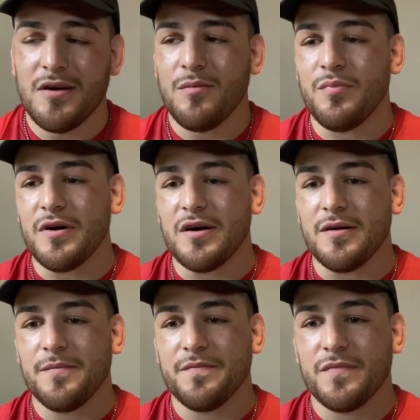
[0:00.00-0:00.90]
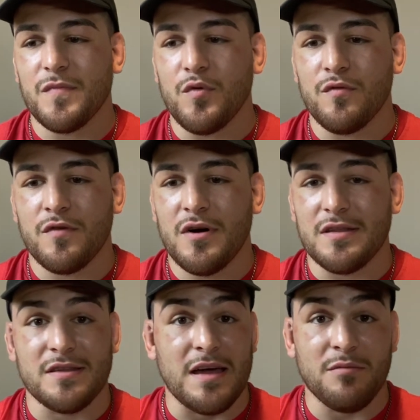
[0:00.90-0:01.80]
But overall, I
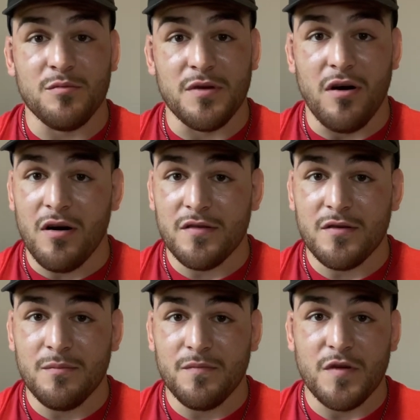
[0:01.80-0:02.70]
think that would be awesome.